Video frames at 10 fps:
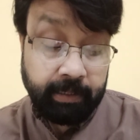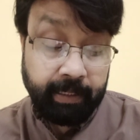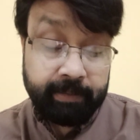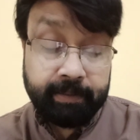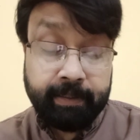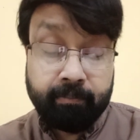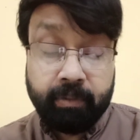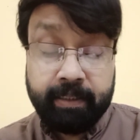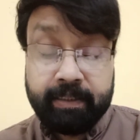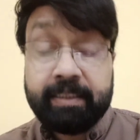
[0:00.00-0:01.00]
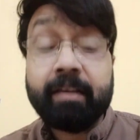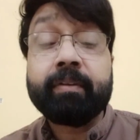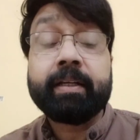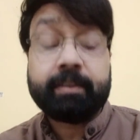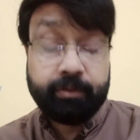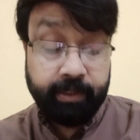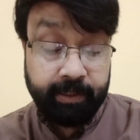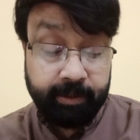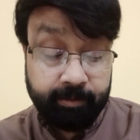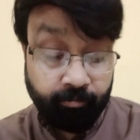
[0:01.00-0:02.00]
and the number is
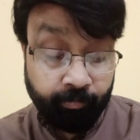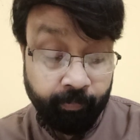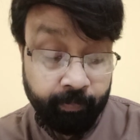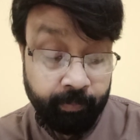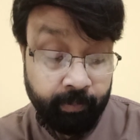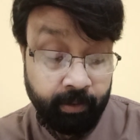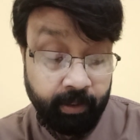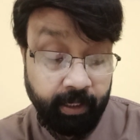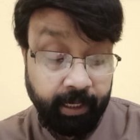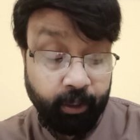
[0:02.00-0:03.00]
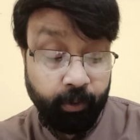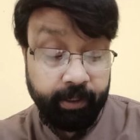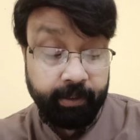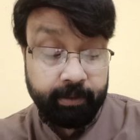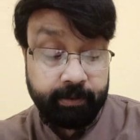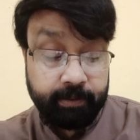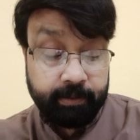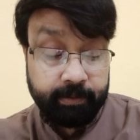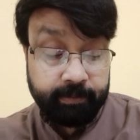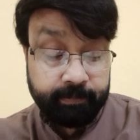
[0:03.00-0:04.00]
783.
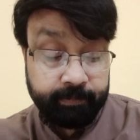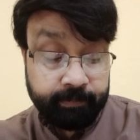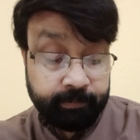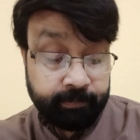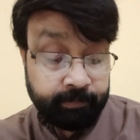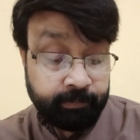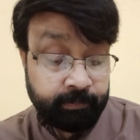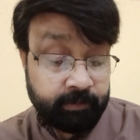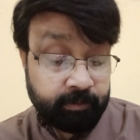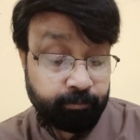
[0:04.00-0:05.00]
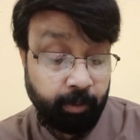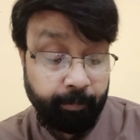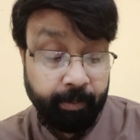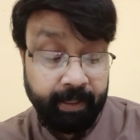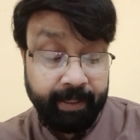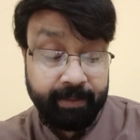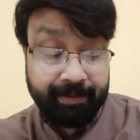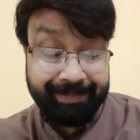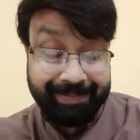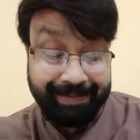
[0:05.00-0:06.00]
Aquarius, purple
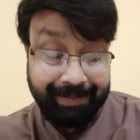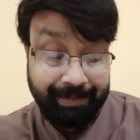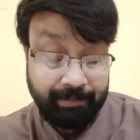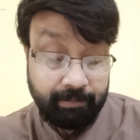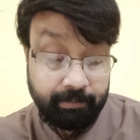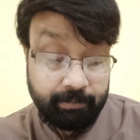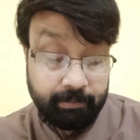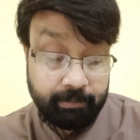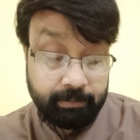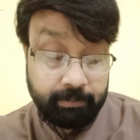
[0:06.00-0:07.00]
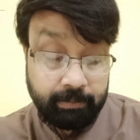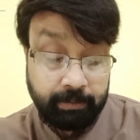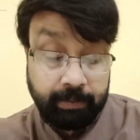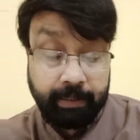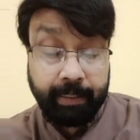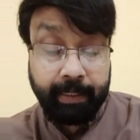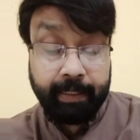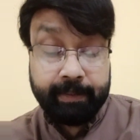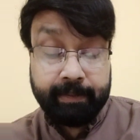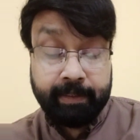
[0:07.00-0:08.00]
and green,
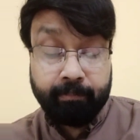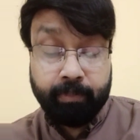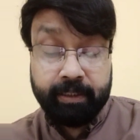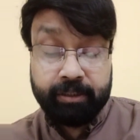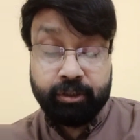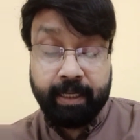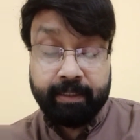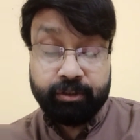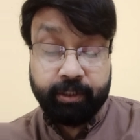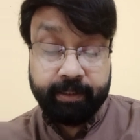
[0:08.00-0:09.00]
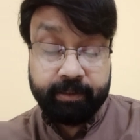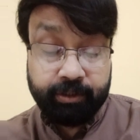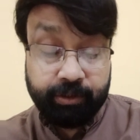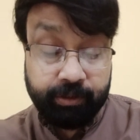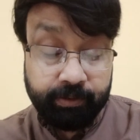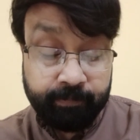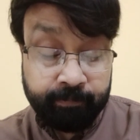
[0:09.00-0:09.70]
and the number is 96.